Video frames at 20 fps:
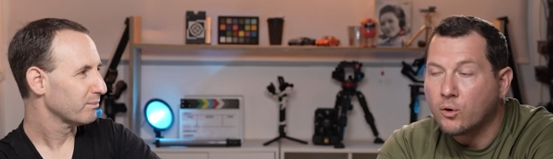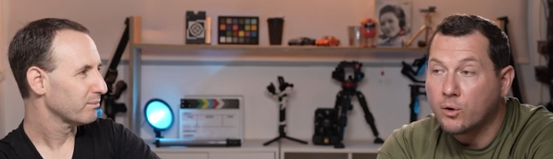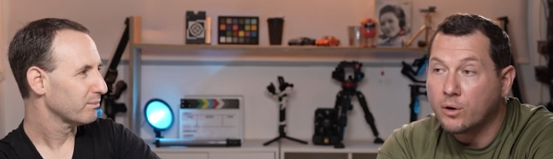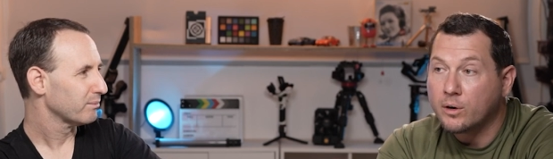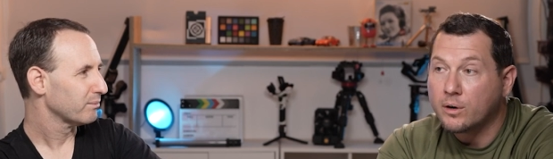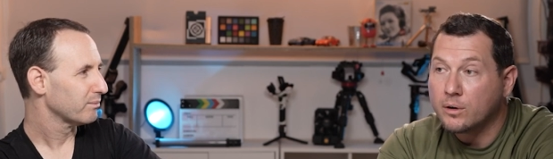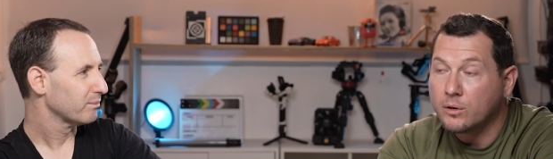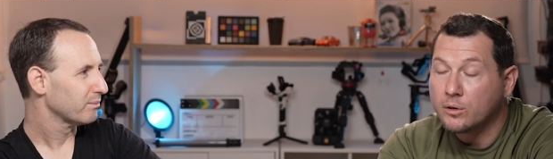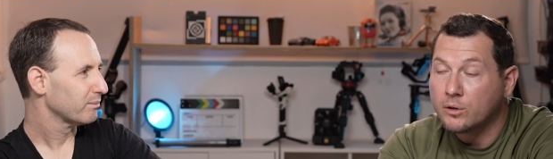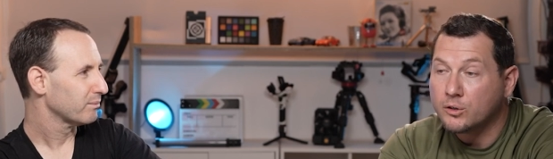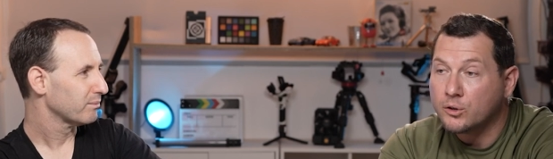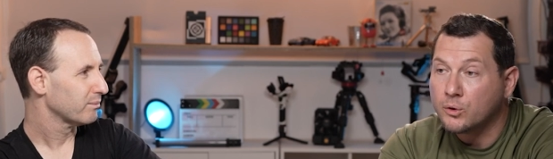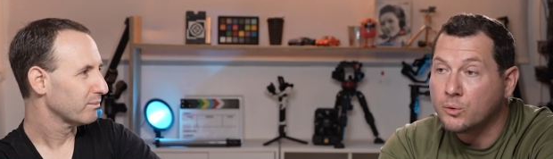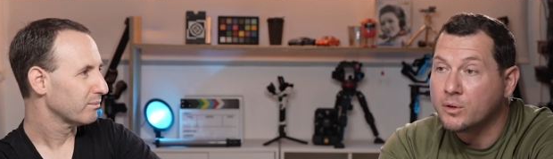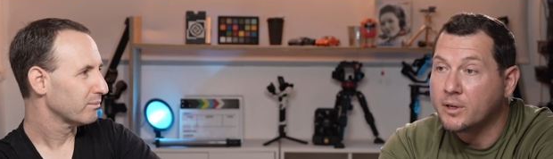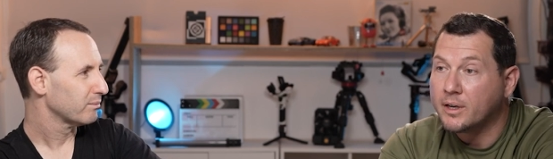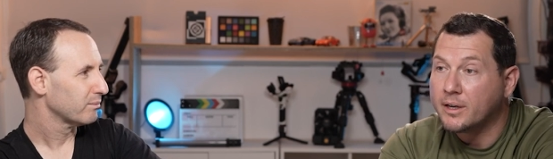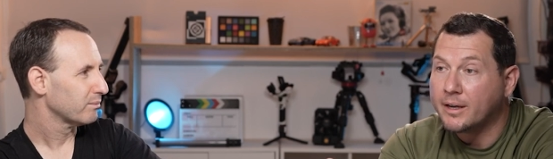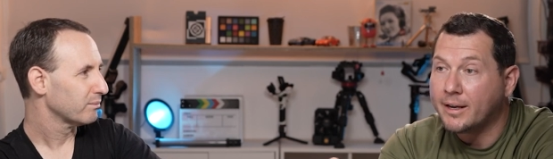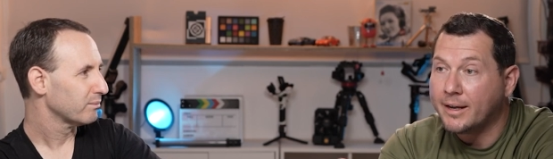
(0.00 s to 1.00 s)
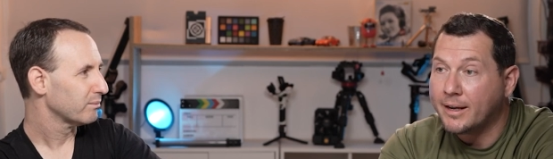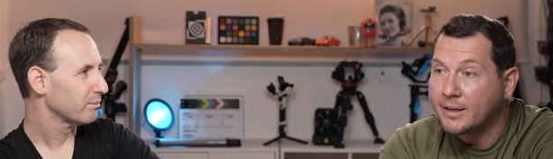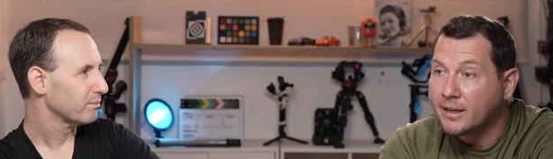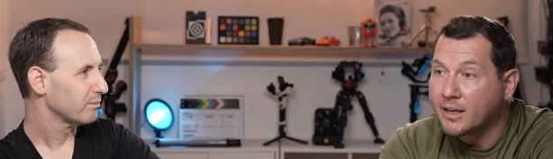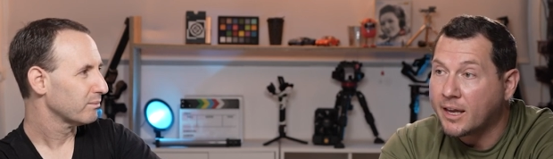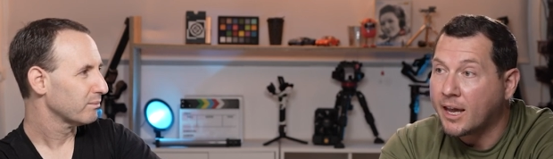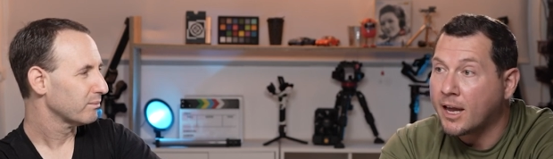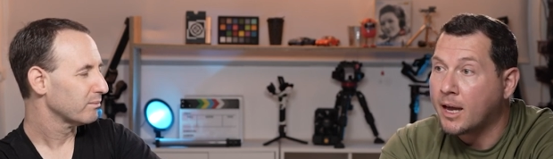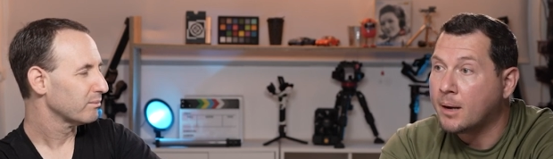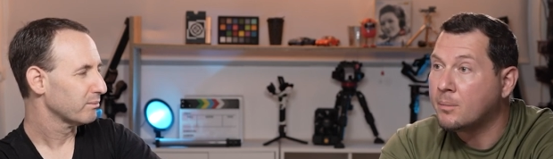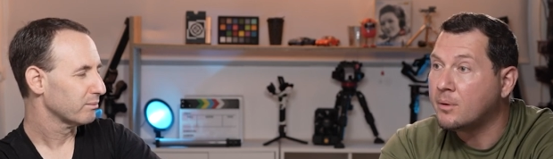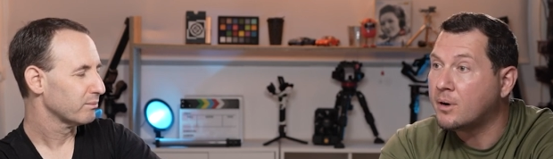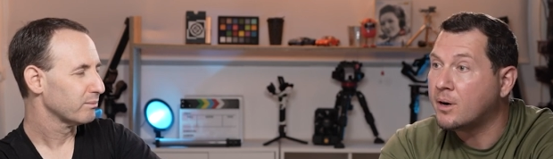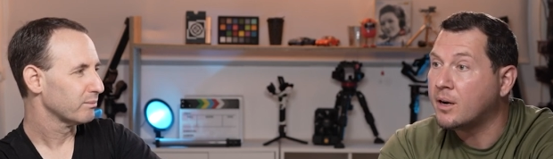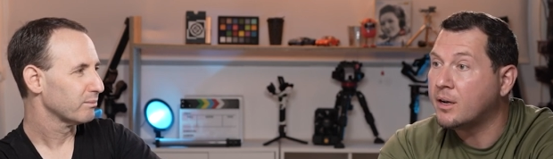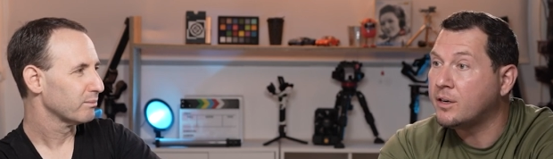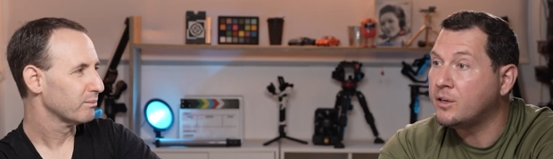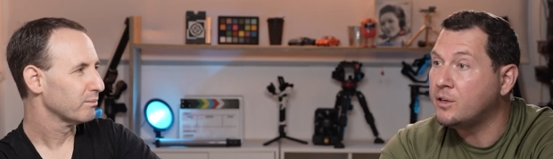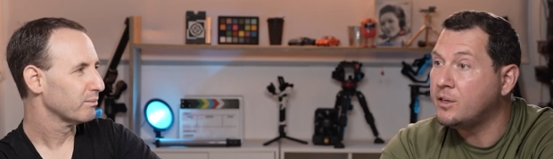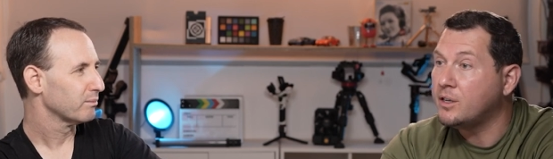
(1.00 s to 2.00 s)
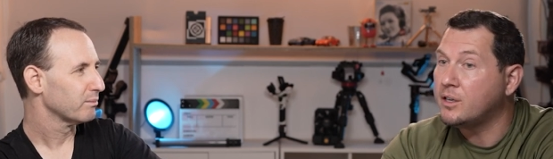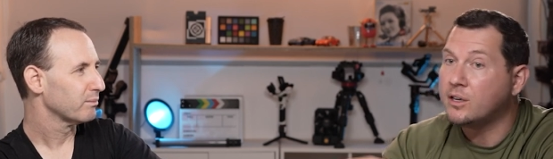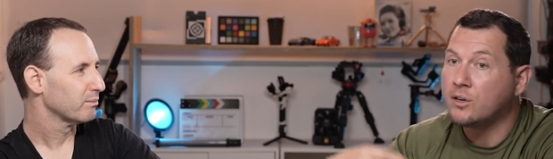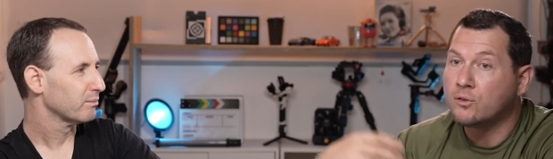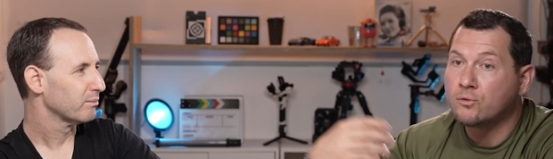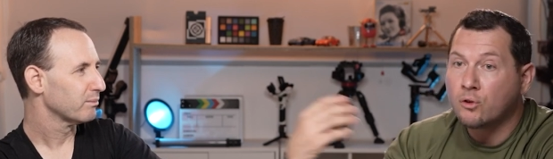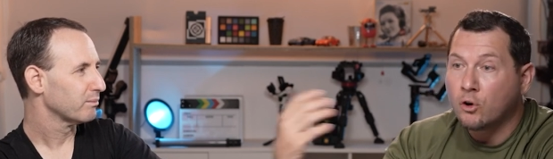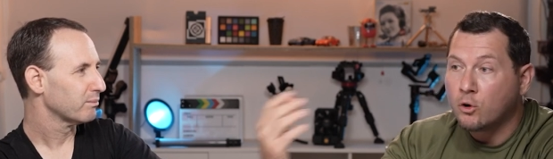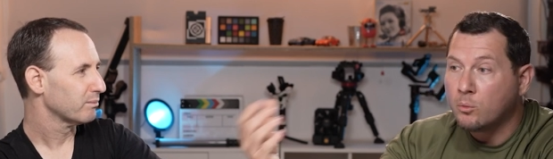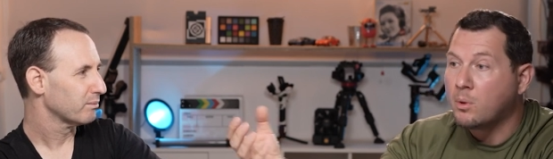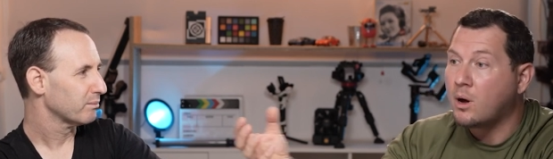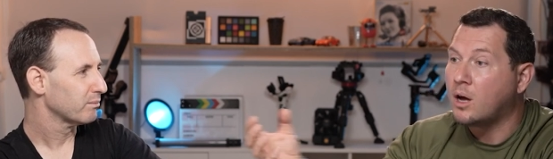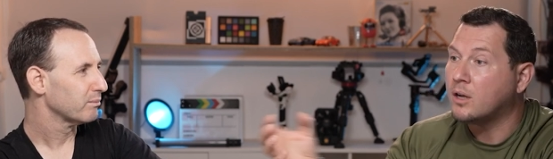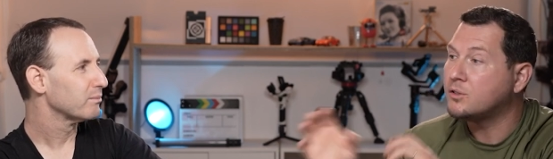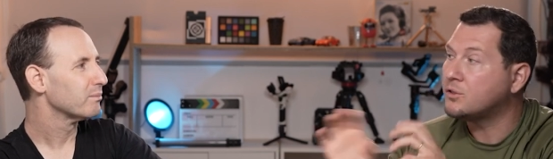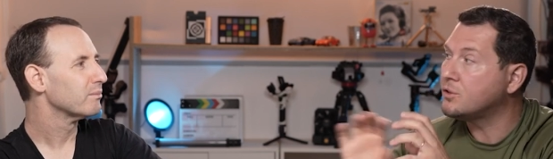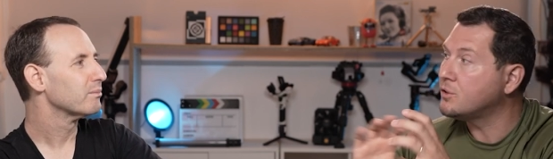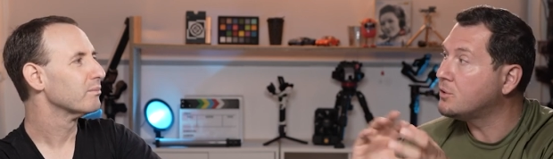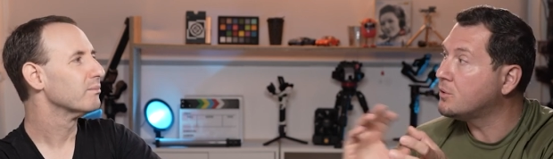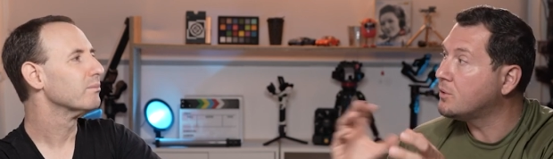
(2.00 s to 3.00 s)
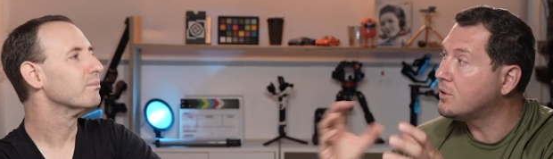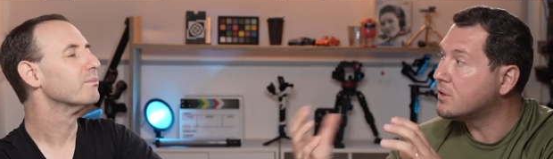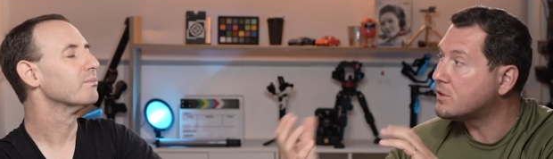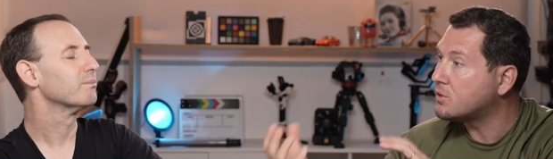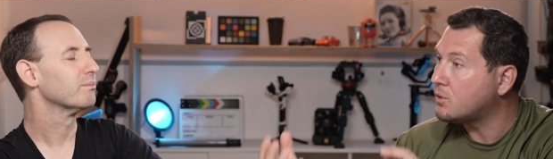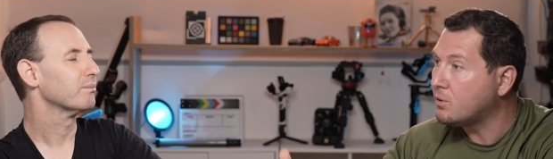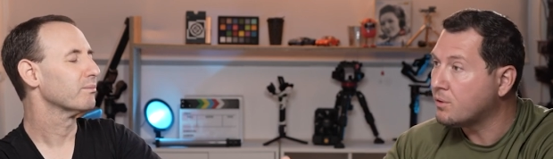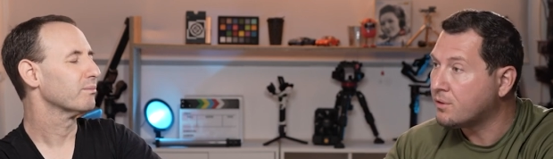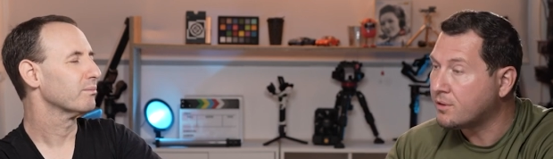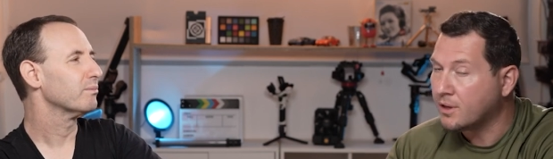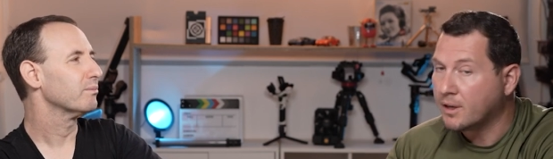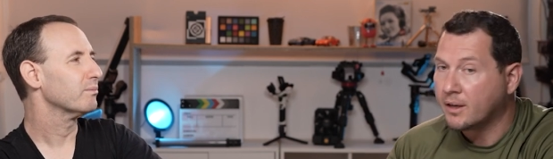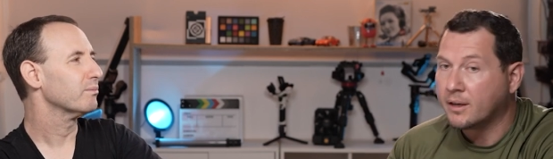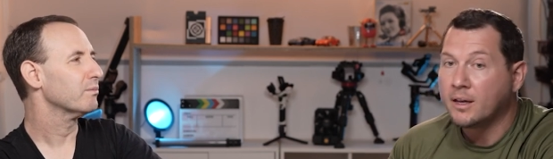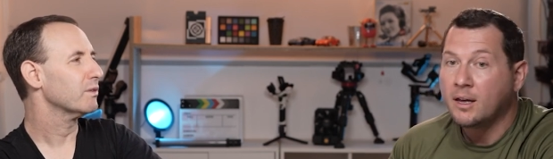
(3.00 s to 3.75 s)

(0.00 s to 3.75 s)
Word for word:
Speaker 1: or, or doing it in camera and you need a robot to do this whole thing.